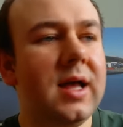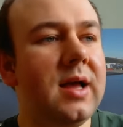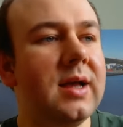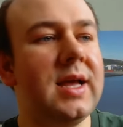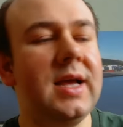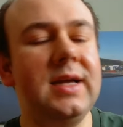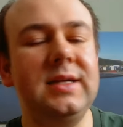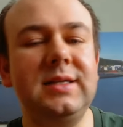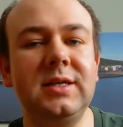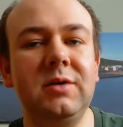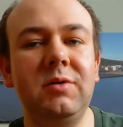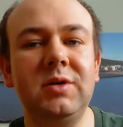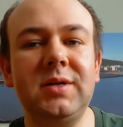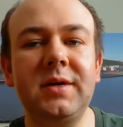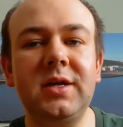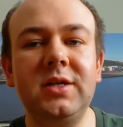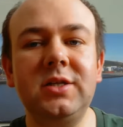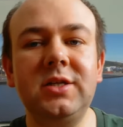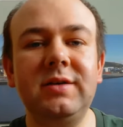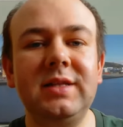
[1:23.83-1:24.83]
Okay, so what
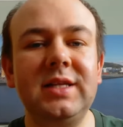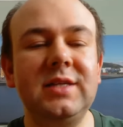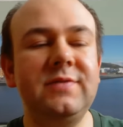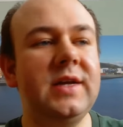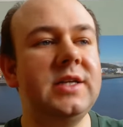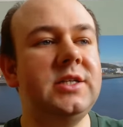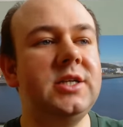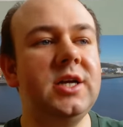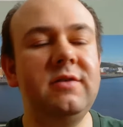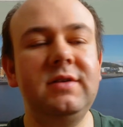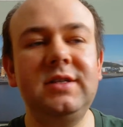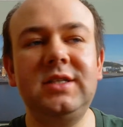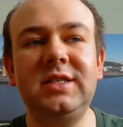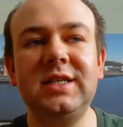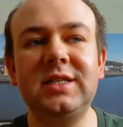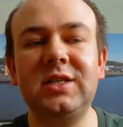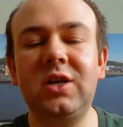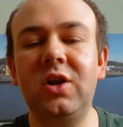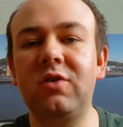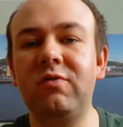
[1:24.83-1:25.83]
I'm going to do in this video is
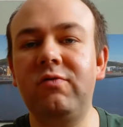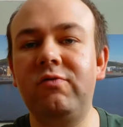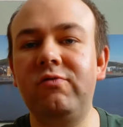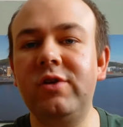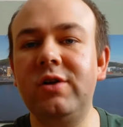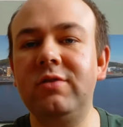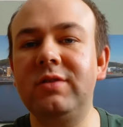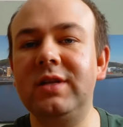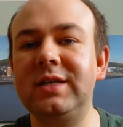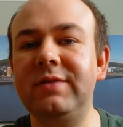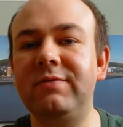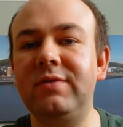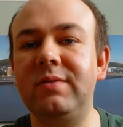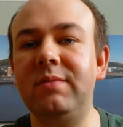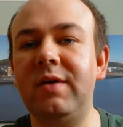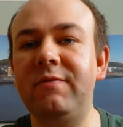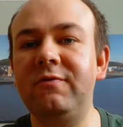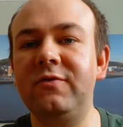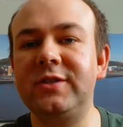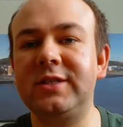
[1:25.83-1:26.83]
just look through the
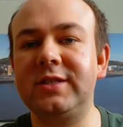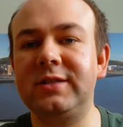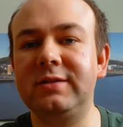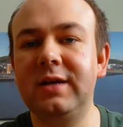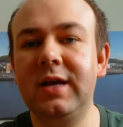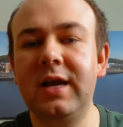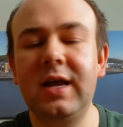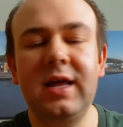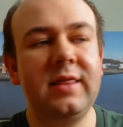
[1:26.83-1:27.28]
different months